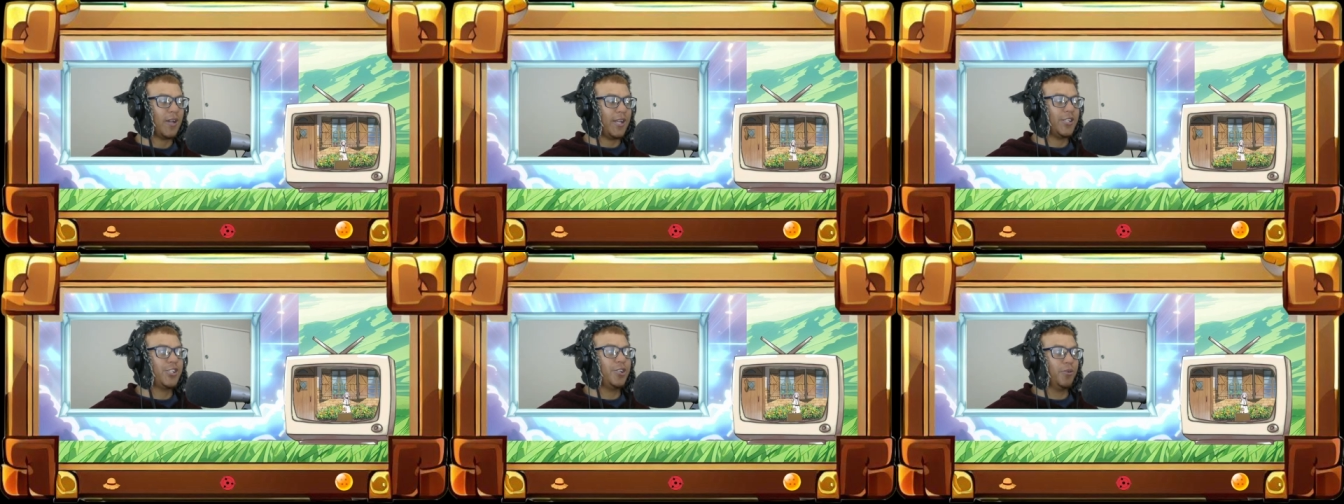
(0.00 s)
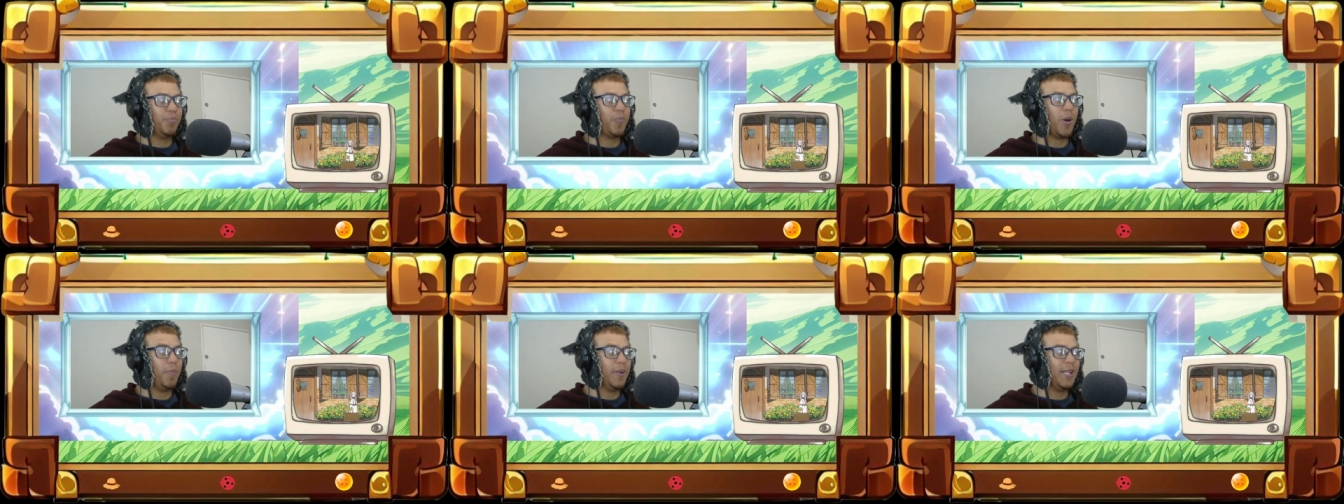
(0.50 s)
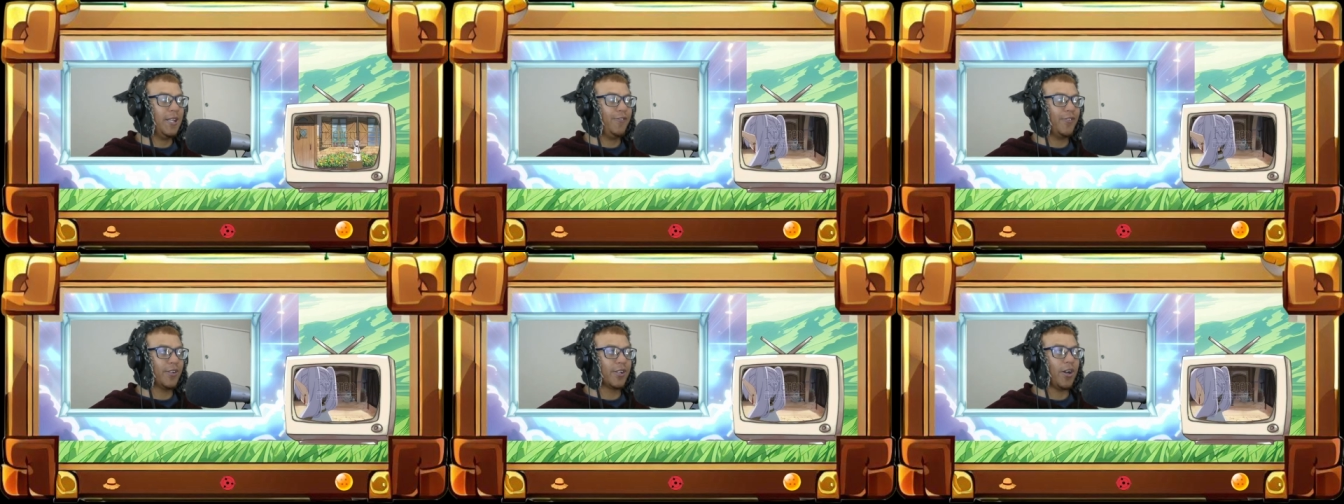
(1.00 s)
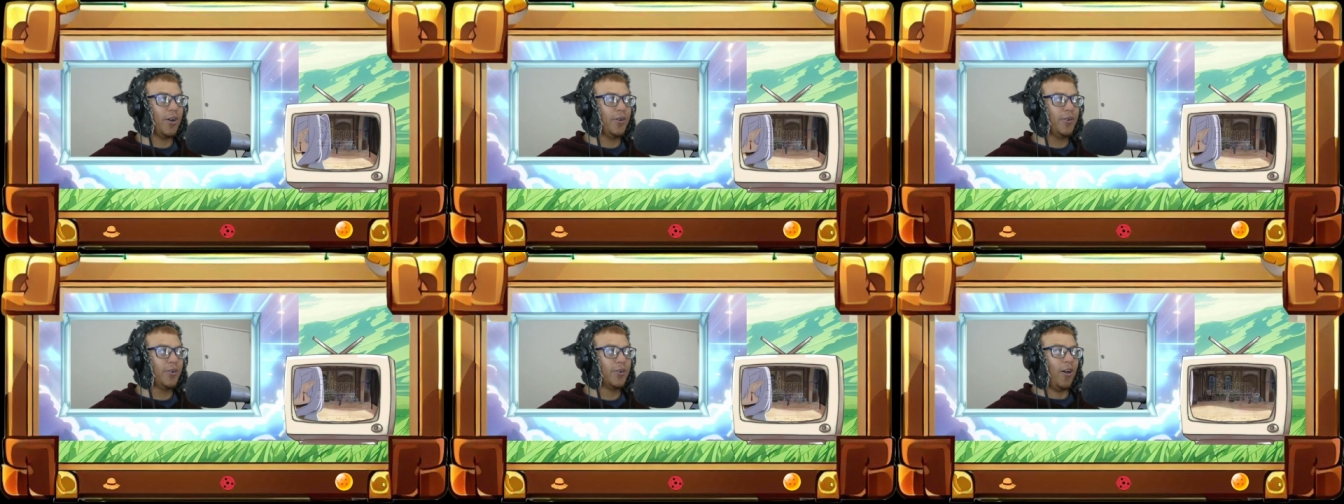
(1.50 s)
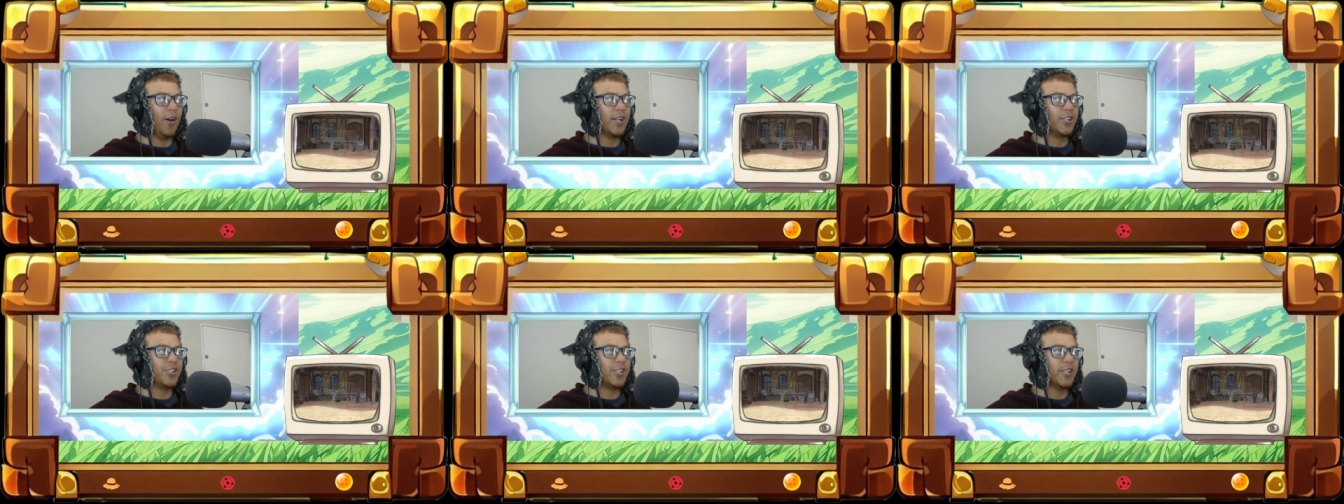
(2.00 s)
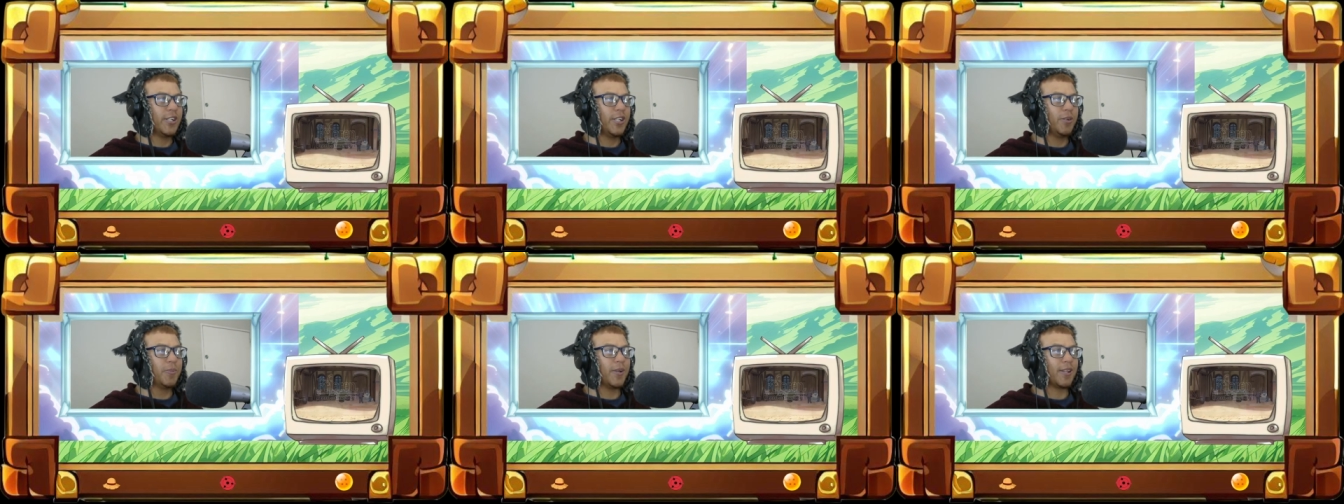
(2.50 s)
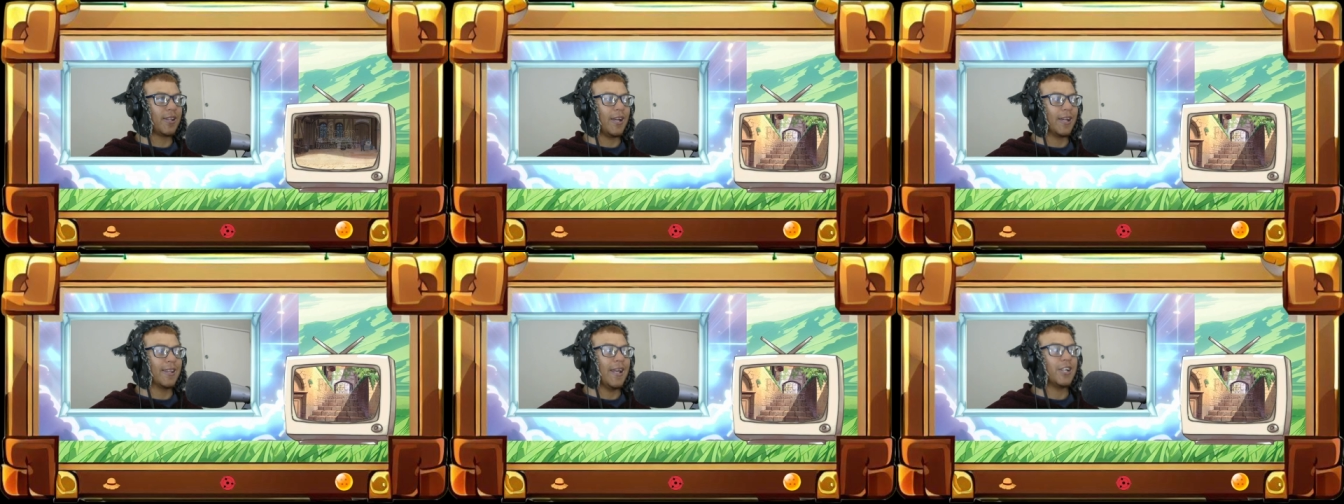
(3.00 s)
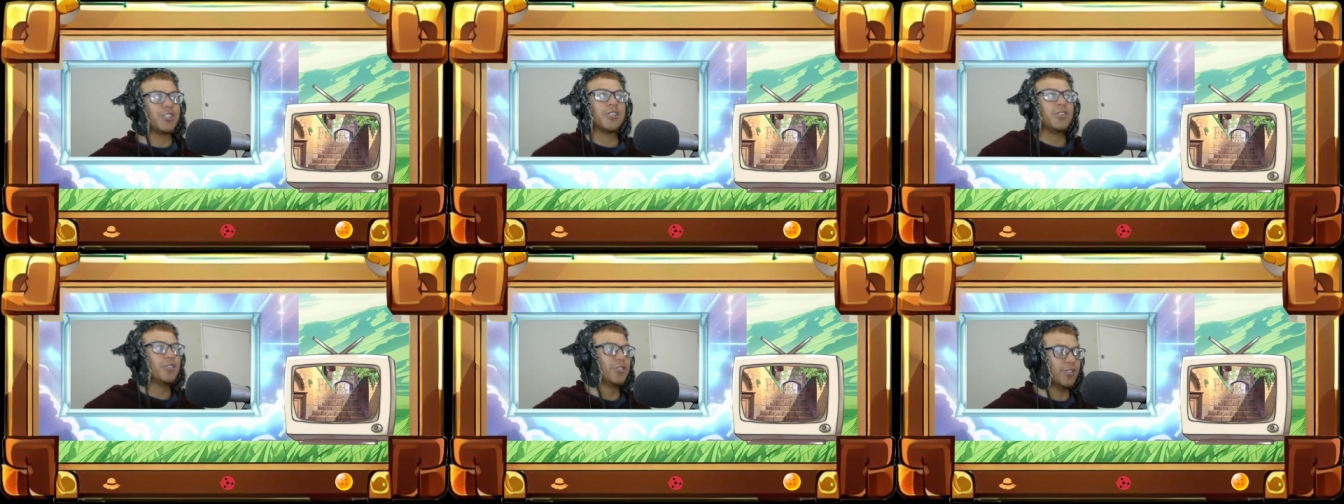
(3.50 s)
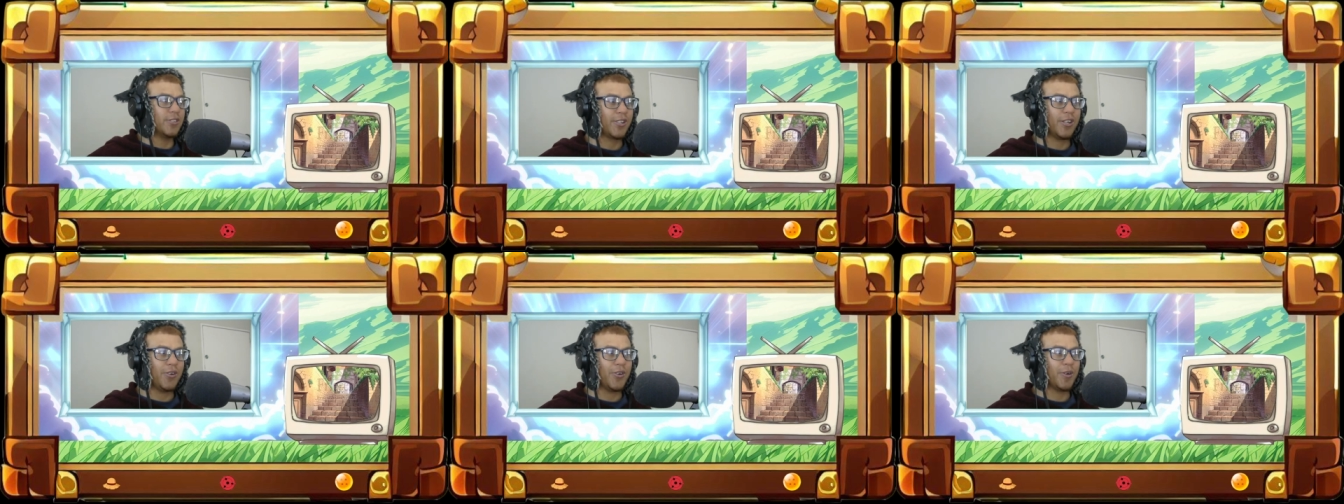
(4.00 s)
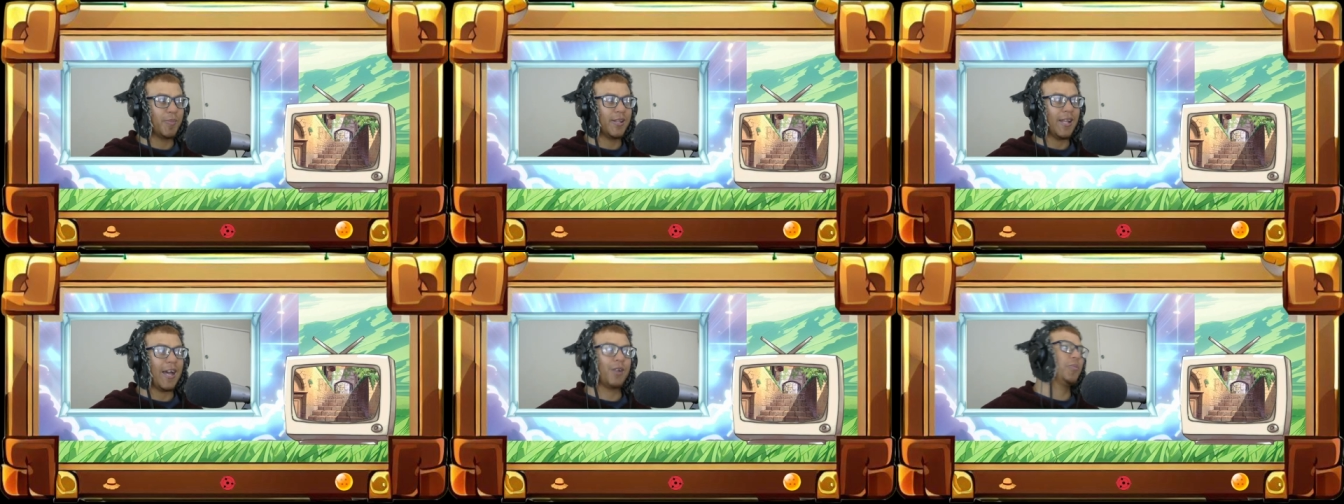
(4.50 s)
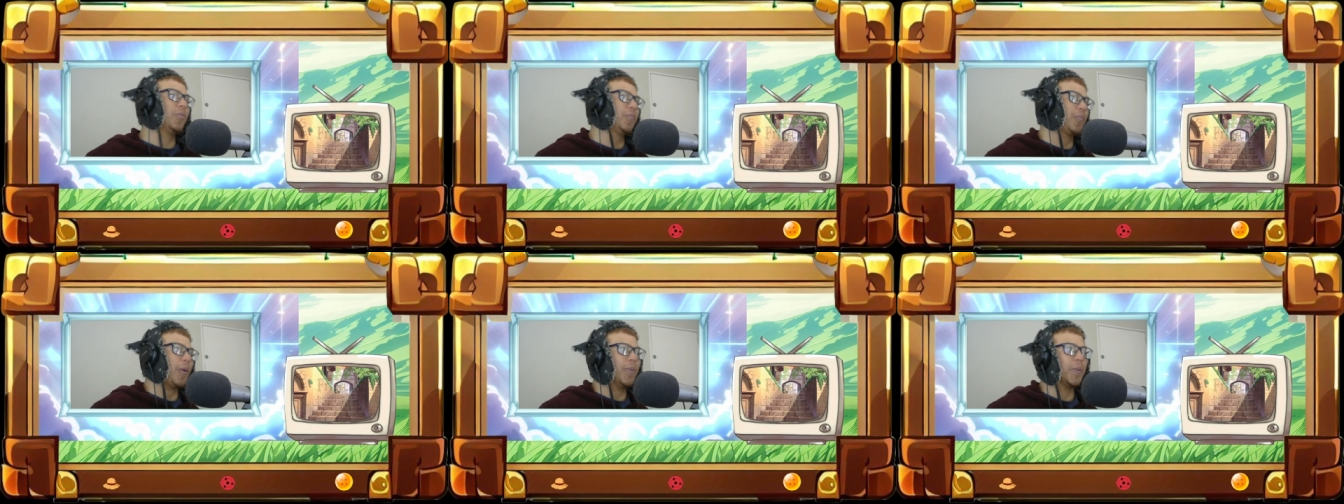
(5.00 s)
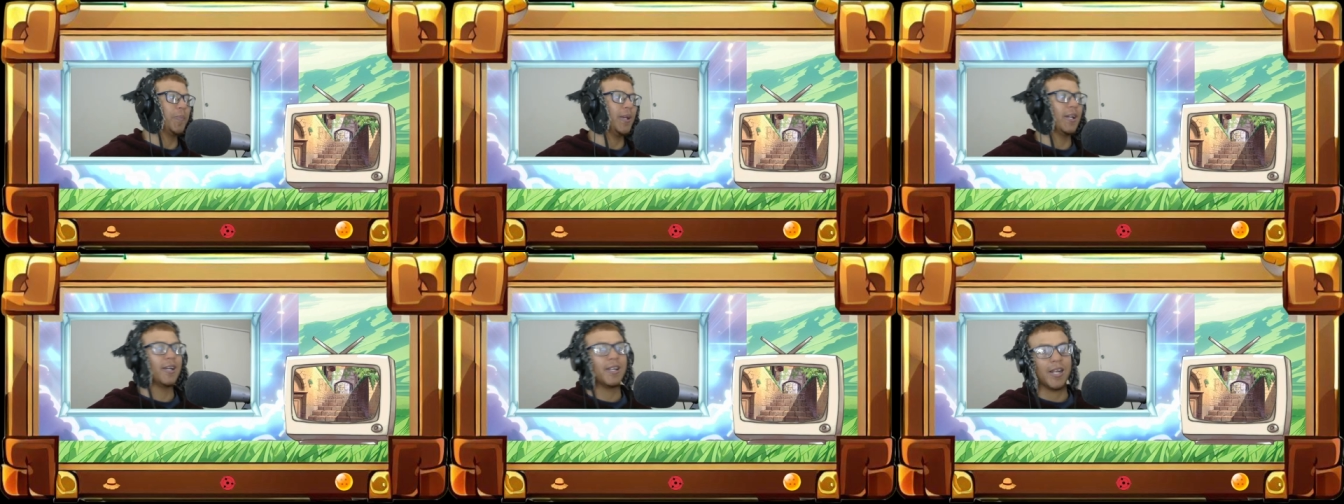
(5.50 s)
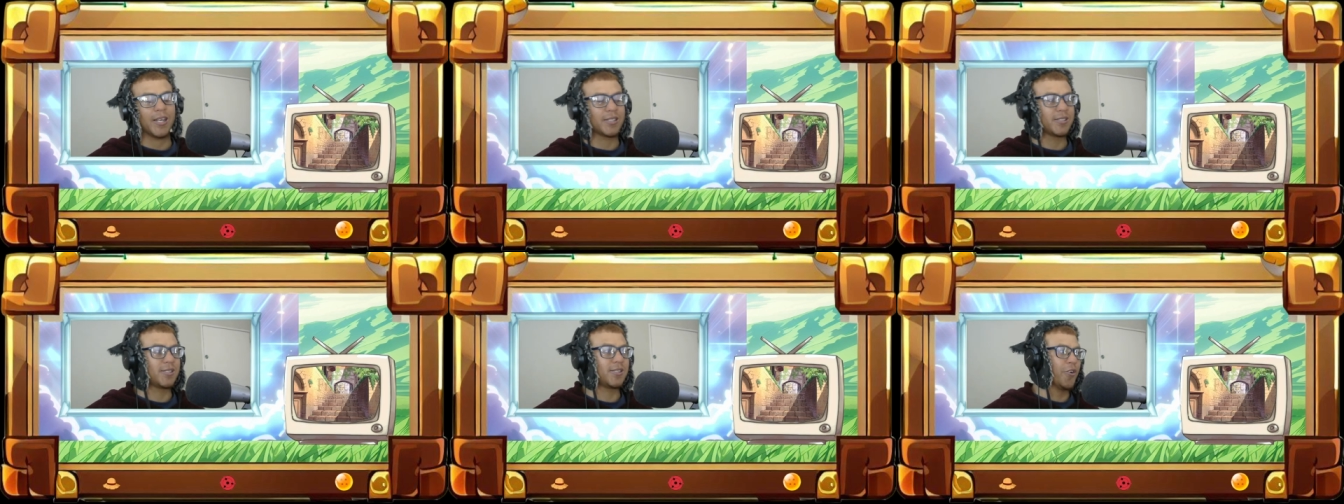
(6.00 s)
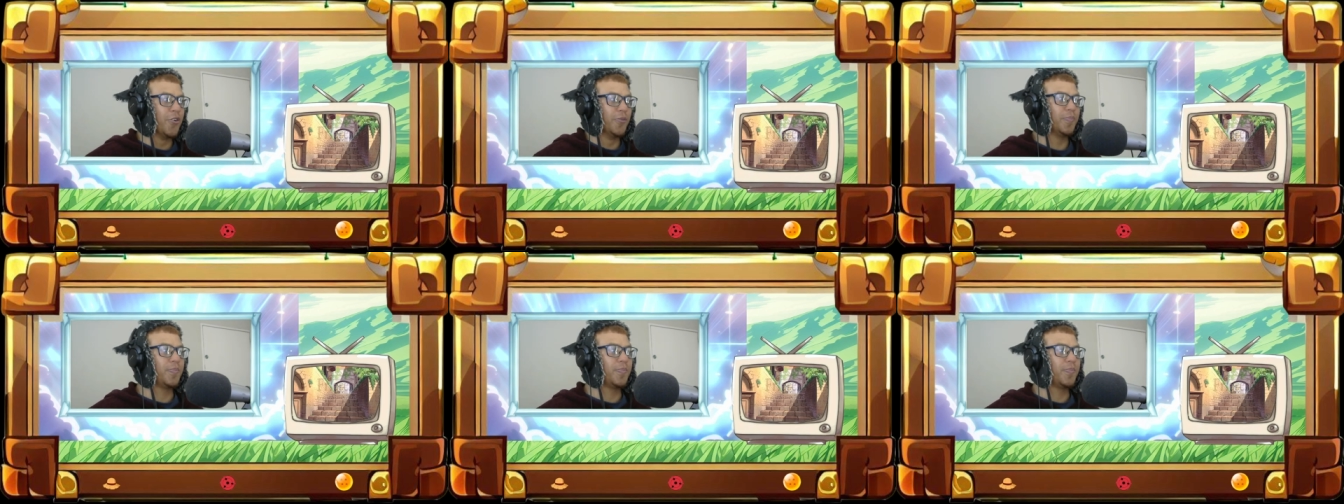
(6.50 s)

And she'll probably even go on a journey with like their children. You know what I mean? That will probably be her next group.